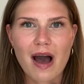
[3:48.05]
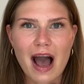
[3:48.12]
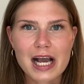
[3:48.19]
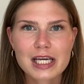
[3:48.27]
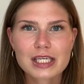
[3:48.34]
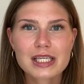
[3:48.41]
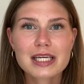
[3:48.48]

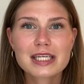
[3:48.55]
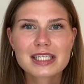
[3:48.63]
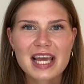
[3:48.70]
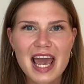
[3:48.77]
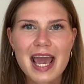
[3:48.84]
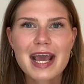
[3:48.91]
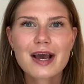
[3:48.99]
actually
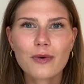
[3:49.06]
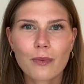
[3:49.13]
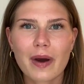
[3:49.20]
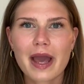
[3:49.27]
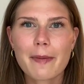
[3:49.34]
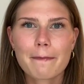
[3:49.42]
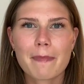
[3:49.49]
take
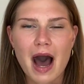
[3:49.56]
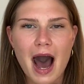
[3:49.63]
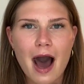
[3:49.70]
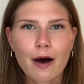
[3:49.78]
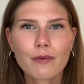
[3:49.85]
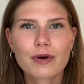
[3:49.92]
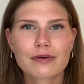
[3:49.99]
away
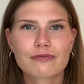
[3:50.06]
power